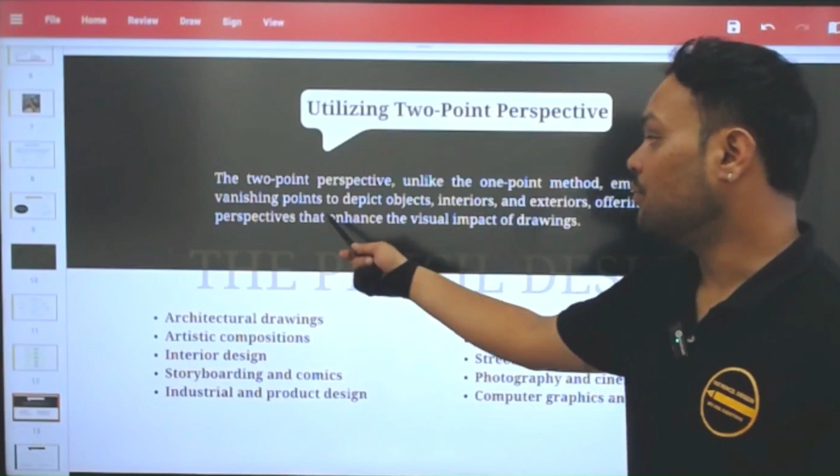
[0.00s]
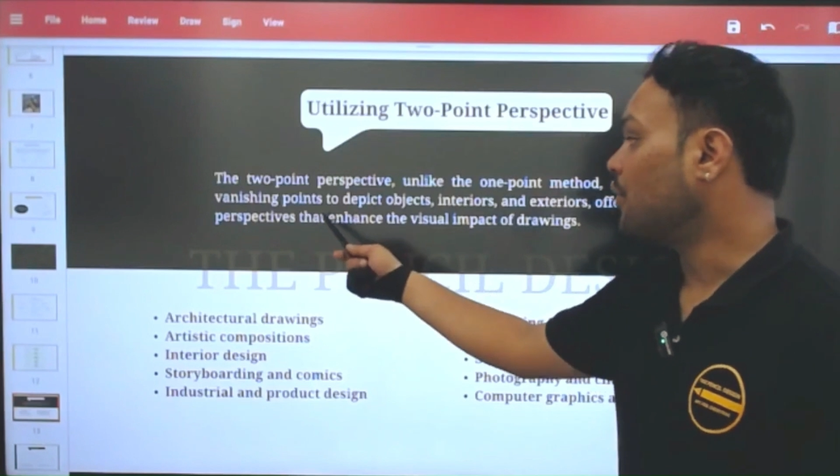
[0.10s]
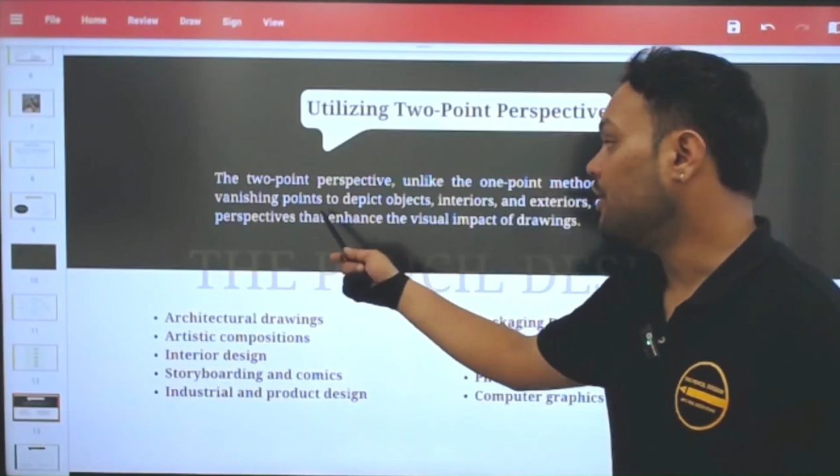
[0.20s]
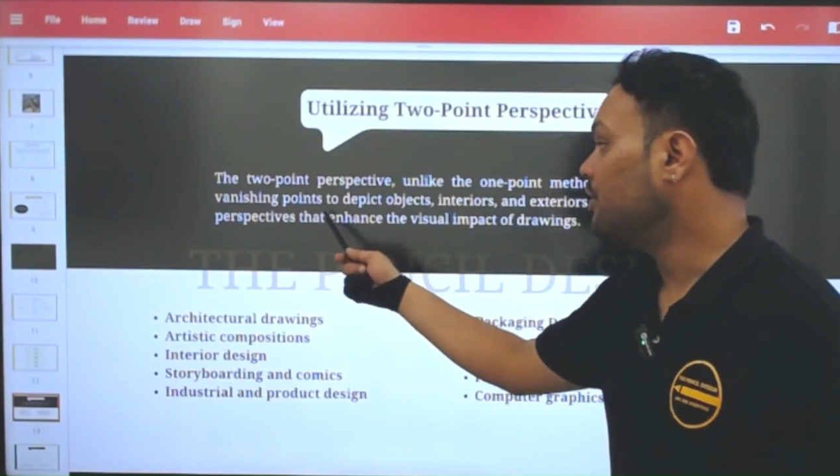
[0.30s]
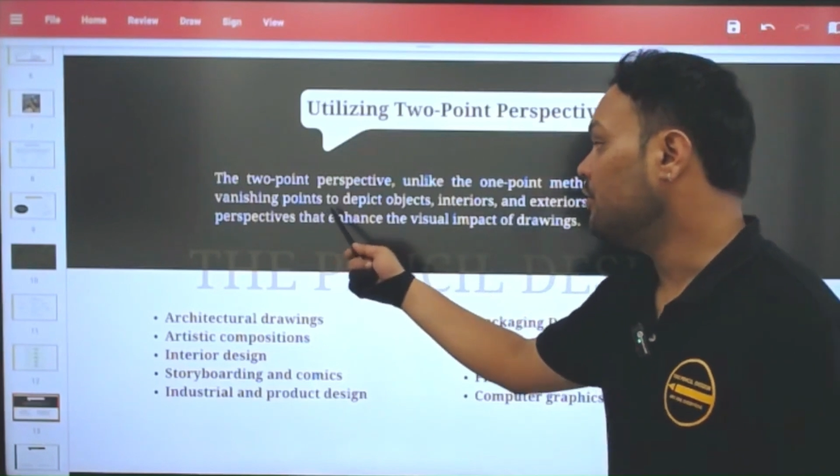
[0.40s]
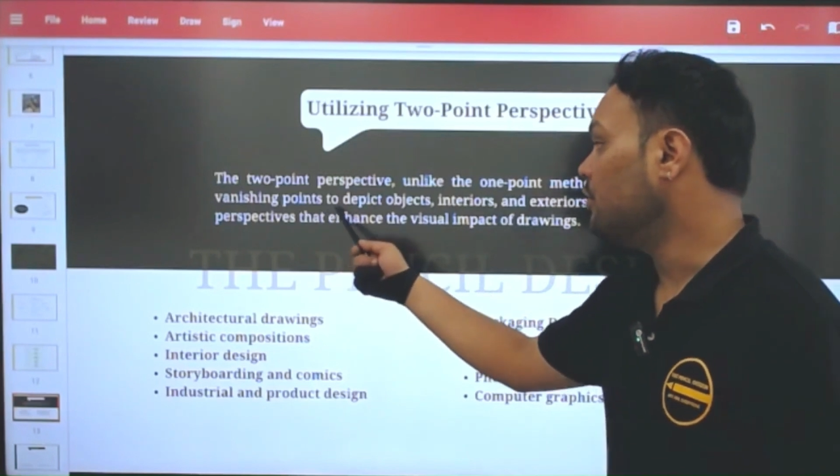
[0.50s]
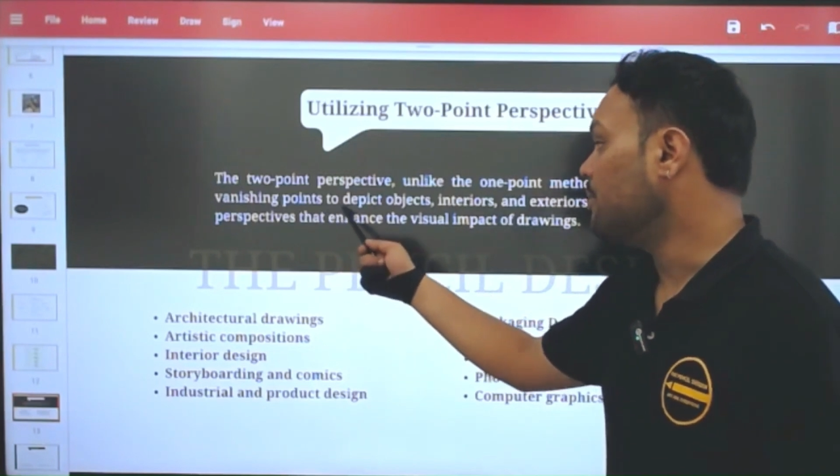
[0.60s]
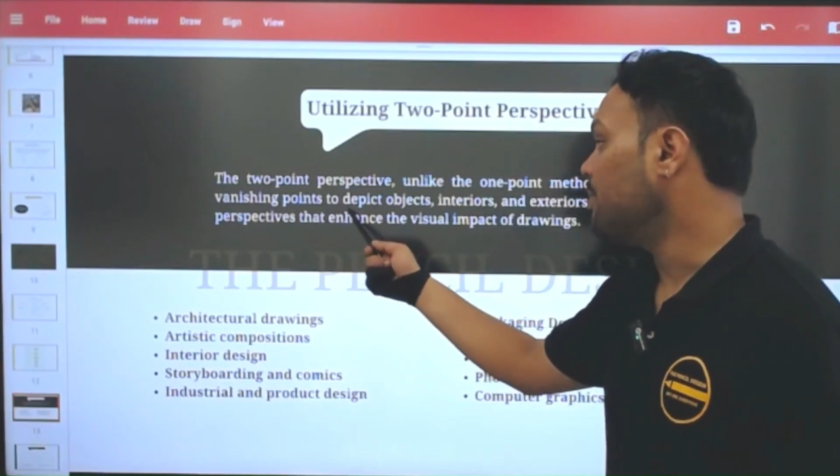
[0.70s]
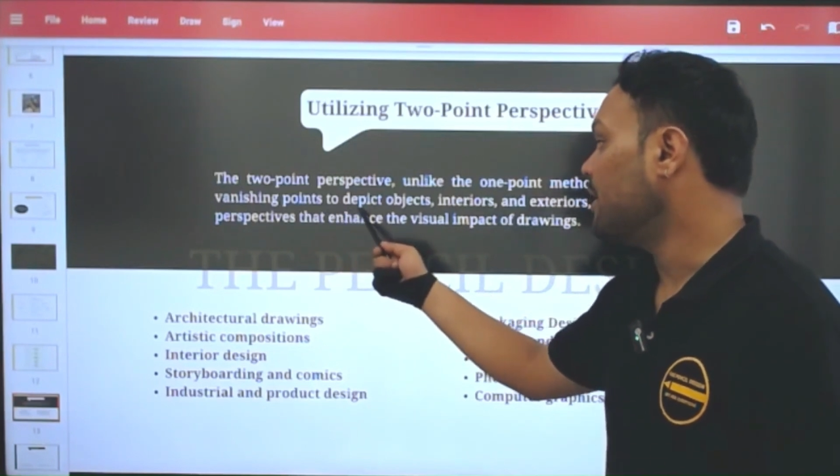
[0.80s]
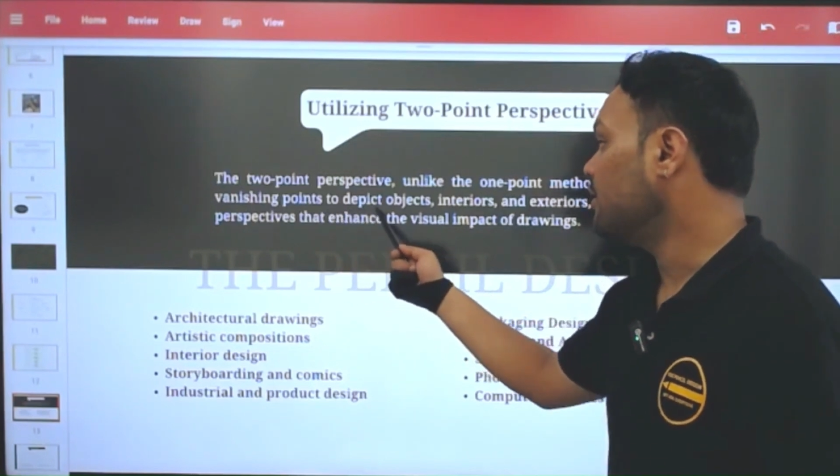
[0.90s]
points to
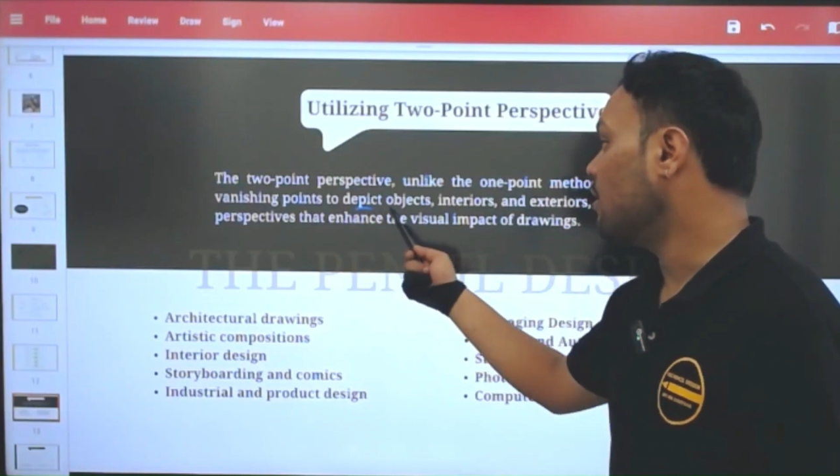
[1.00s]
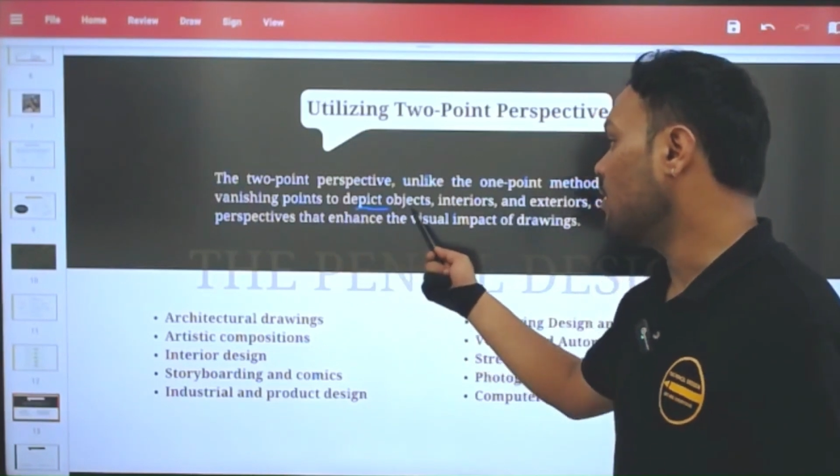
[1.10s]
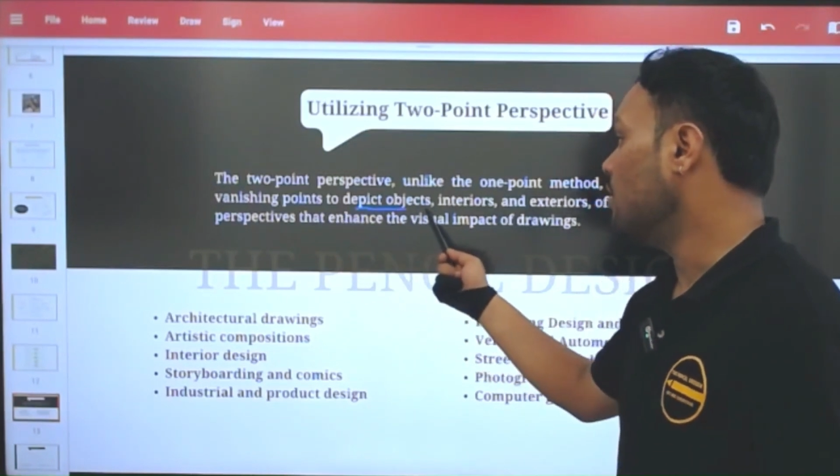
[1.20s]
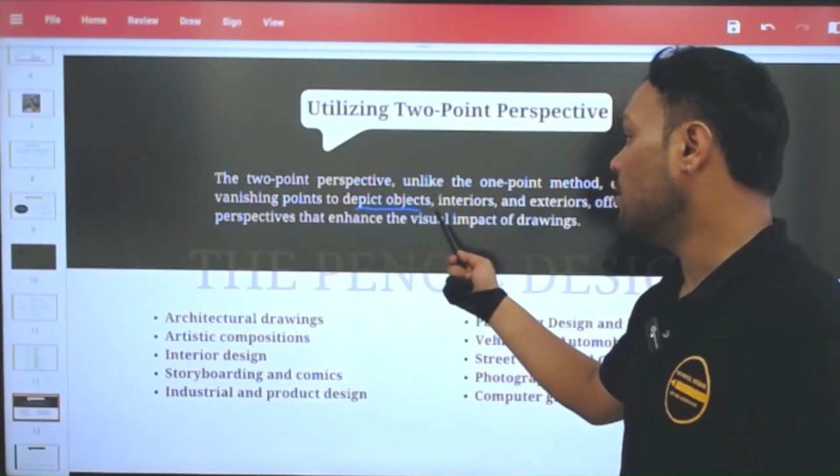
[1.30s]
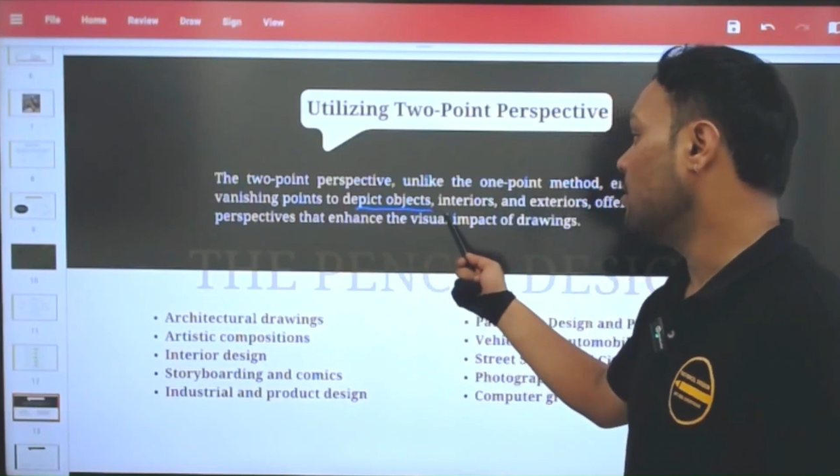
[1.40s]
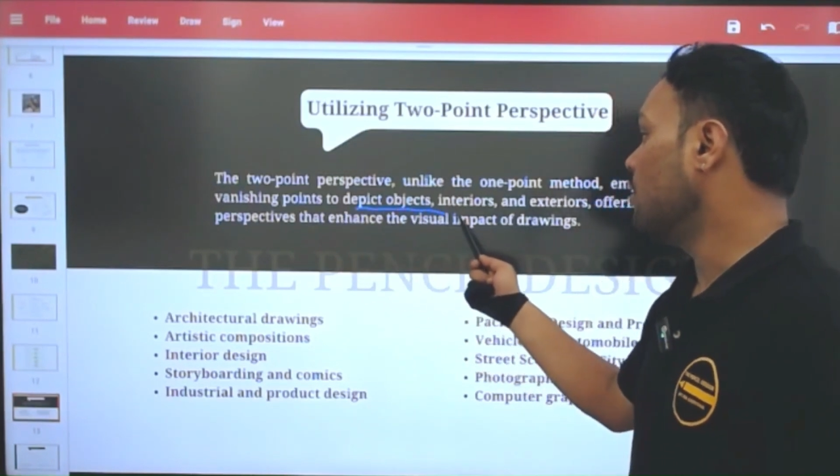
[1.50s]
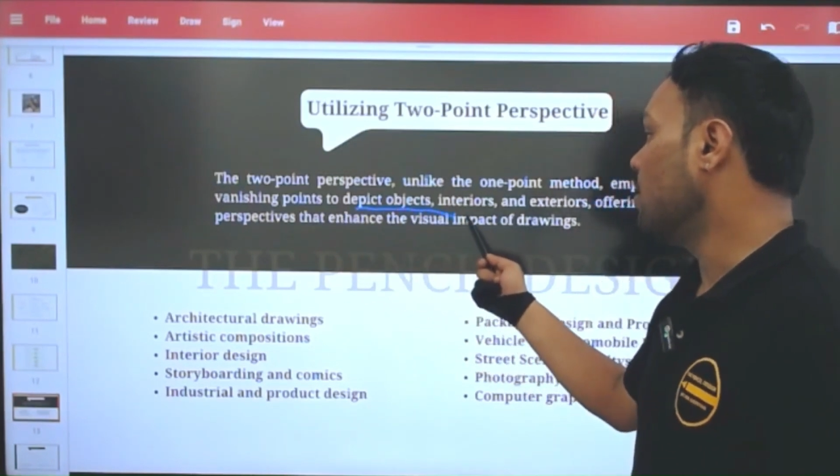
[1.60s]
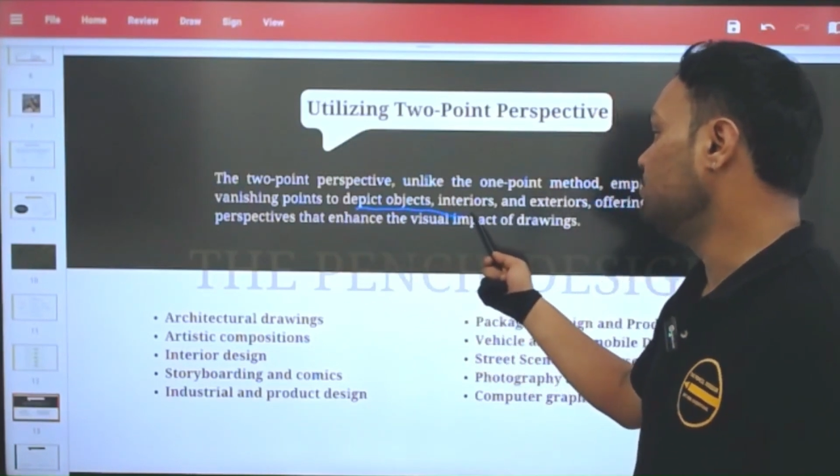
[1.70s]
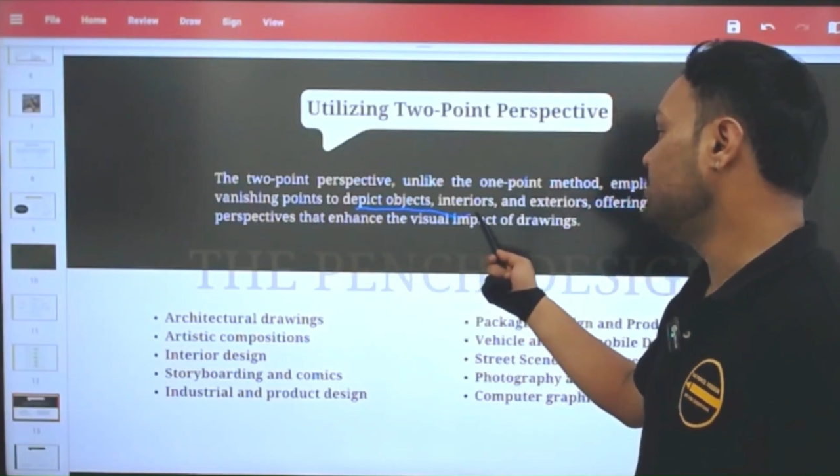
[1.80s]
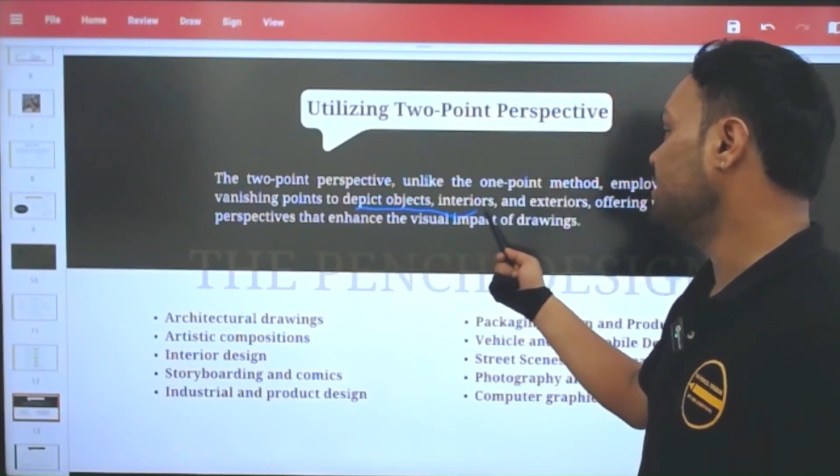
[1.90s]
depict
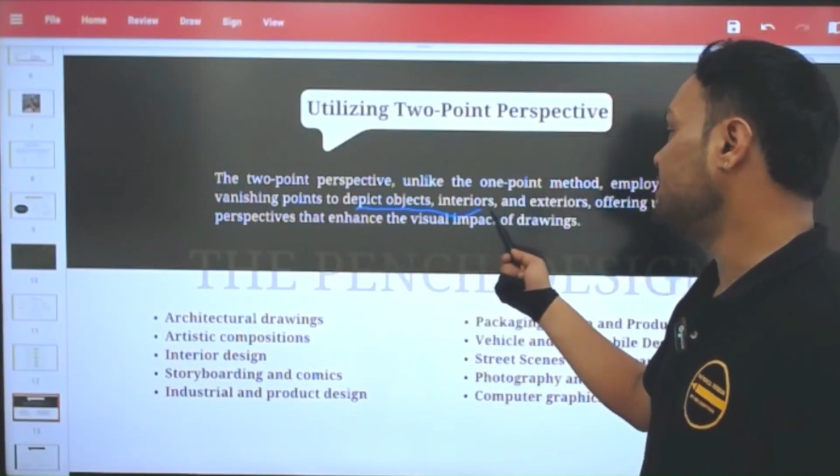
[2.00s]
objects